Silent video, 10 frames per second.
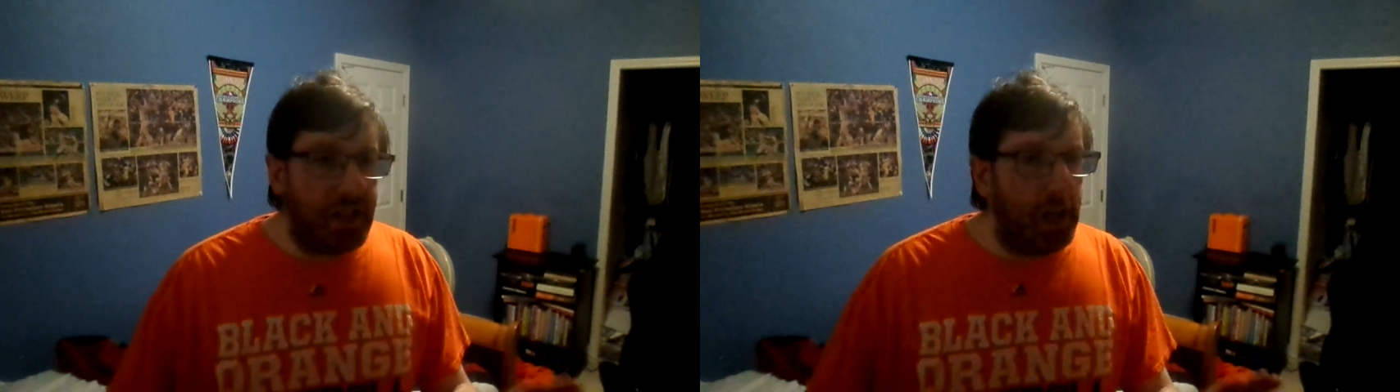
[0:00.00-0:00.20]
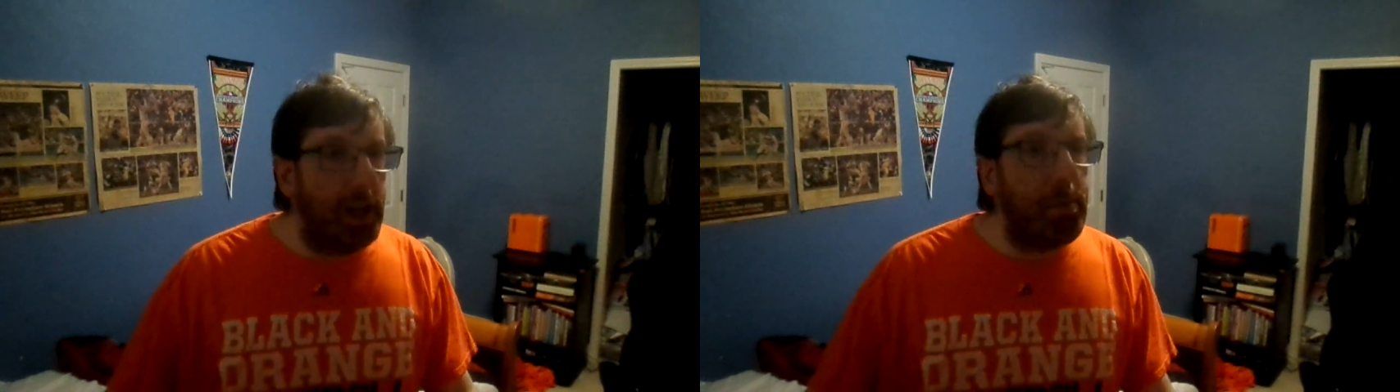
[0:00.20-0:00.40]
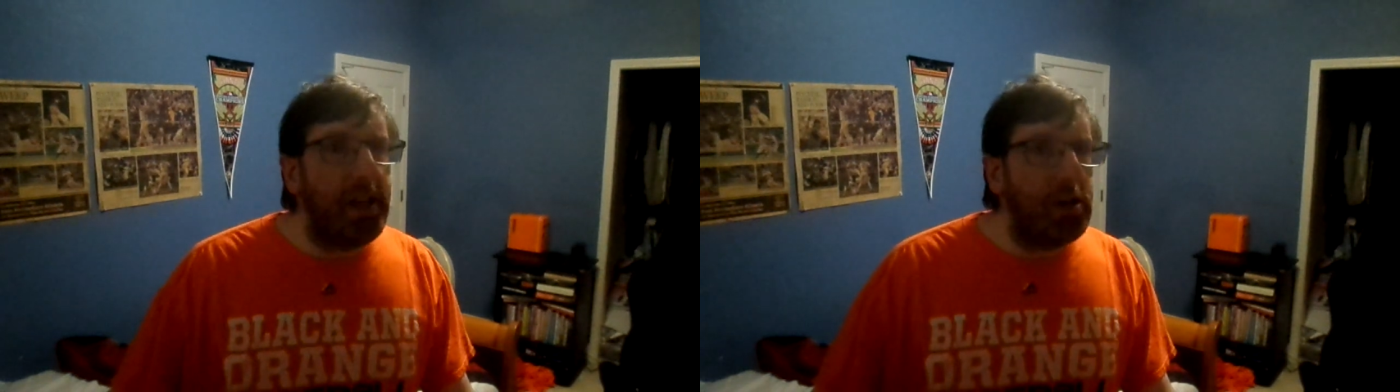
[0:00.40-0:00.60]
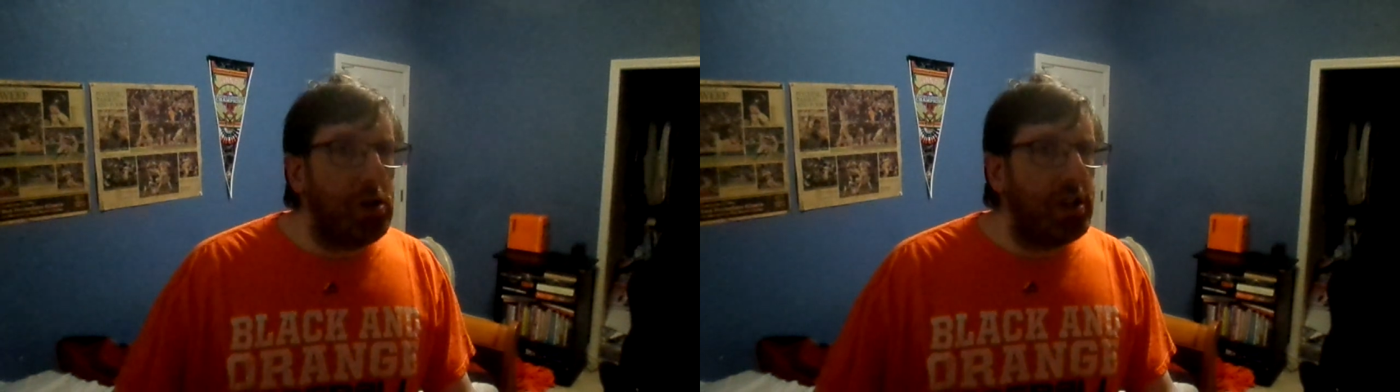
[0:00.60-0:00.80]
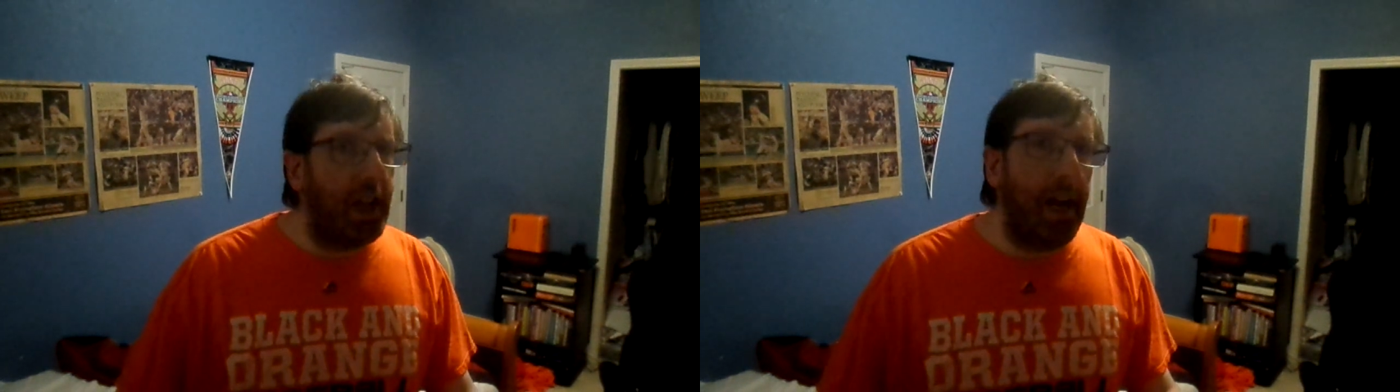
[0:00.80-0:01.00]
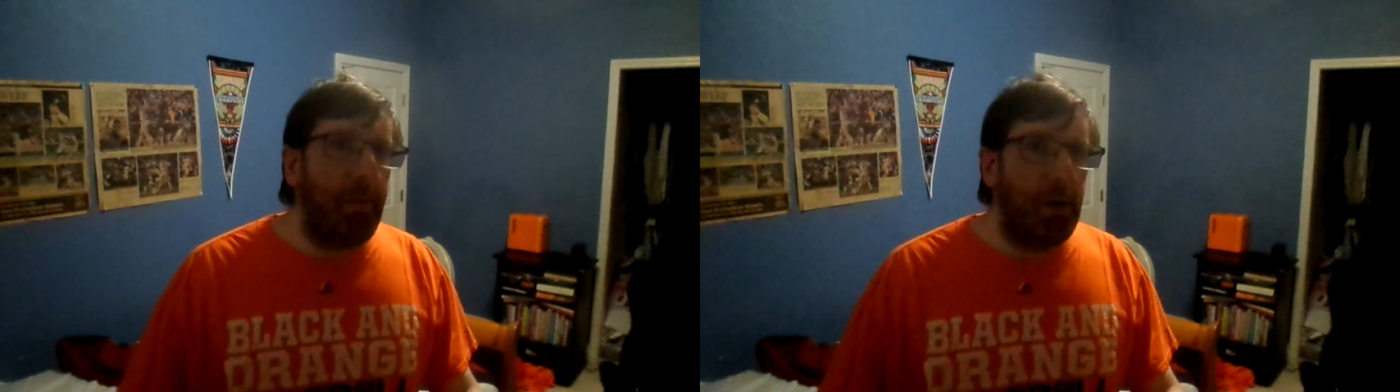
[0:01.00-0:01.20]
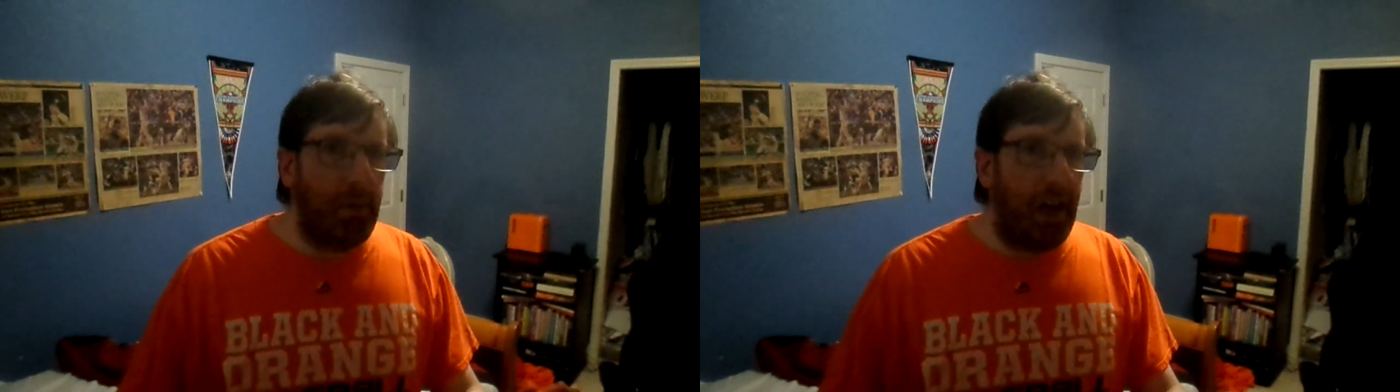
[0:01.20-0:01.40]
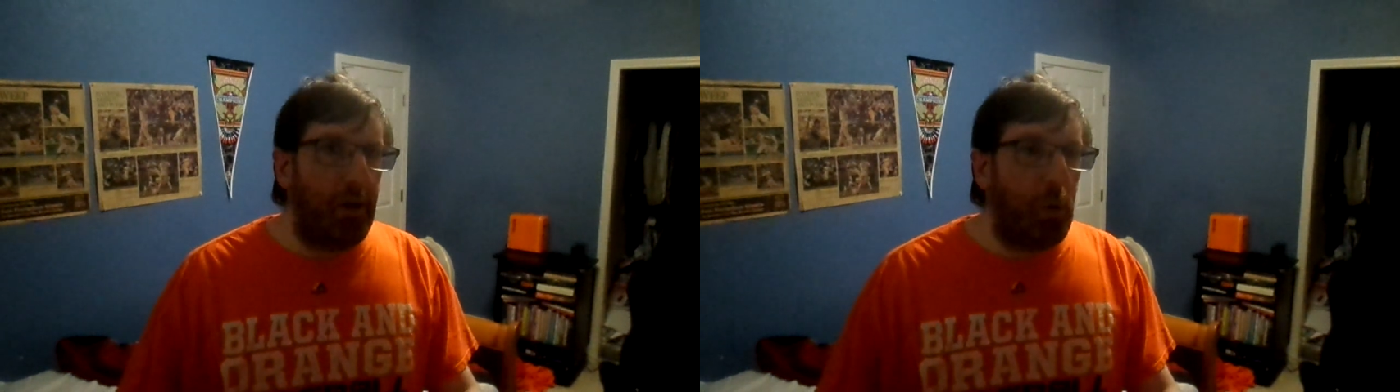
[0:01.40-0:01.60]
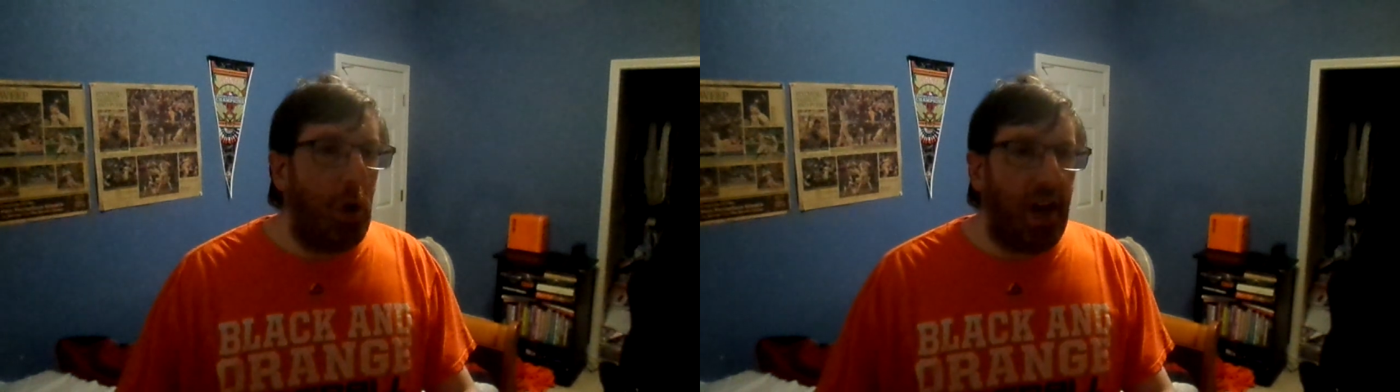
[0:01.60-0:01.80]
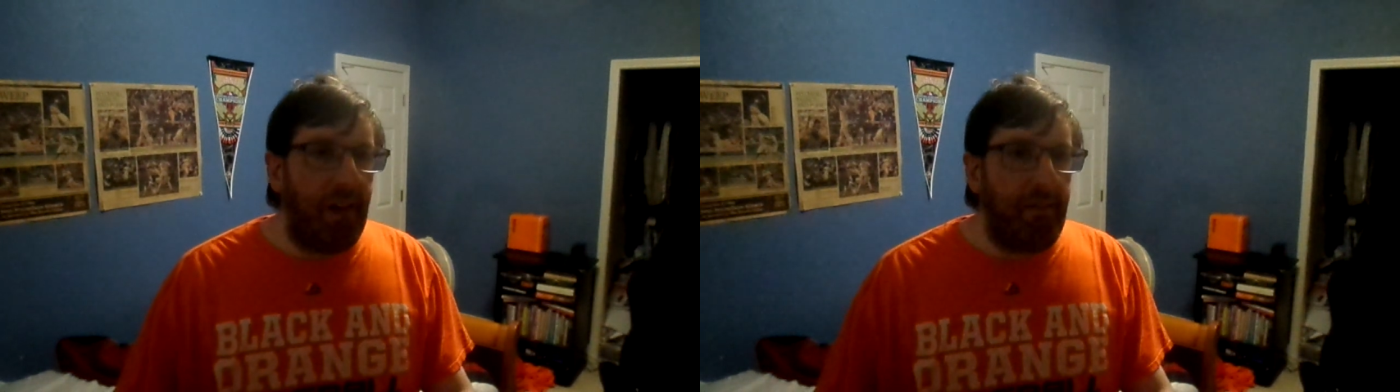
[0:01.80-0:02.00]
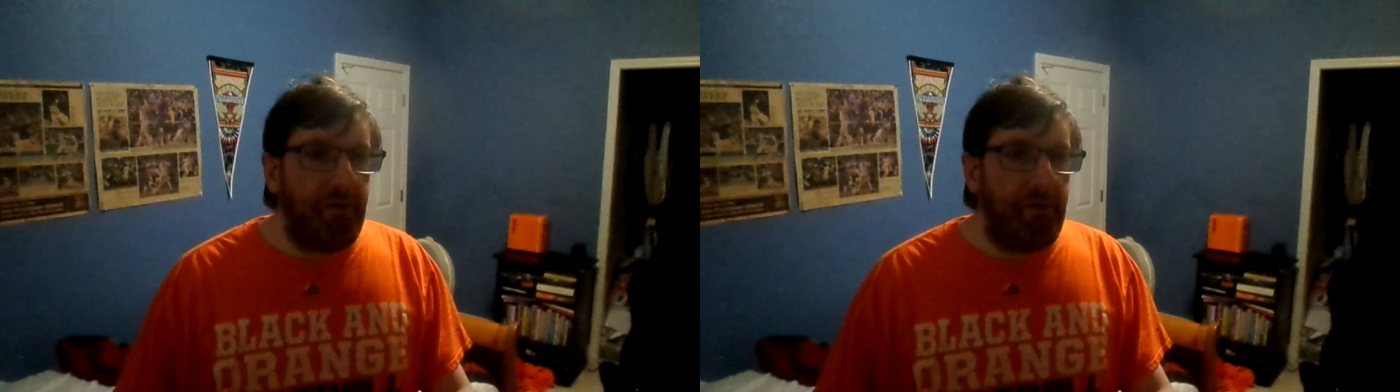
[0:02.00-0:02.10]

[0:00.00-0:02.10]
going to be a good game no matter what.